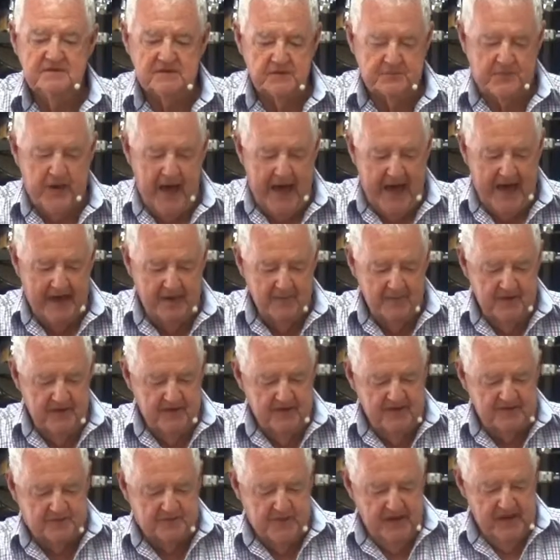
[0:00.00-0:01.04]
The part of me
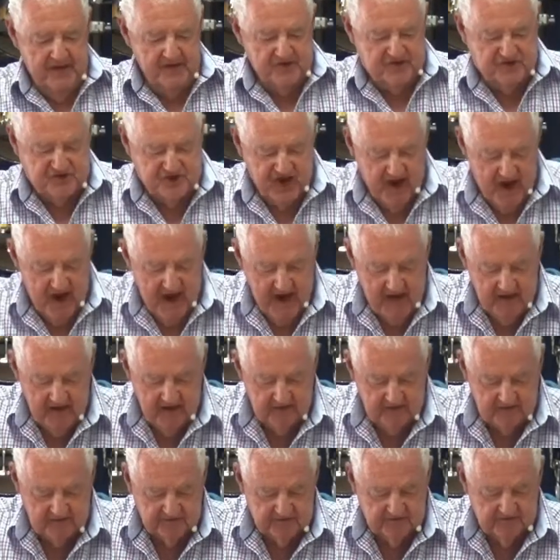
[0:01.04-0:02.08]
that's being
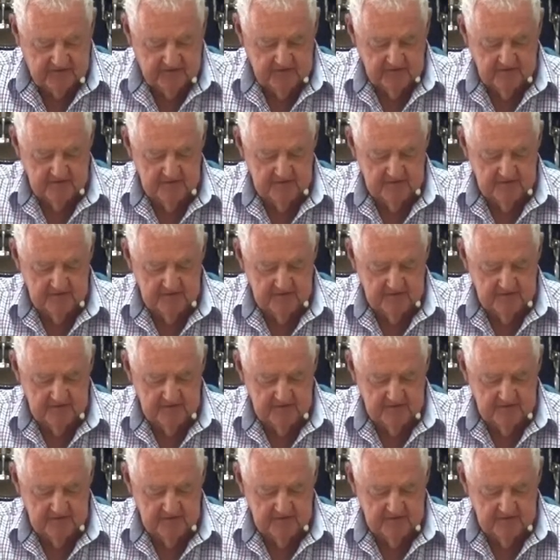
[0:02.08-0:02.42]
changed.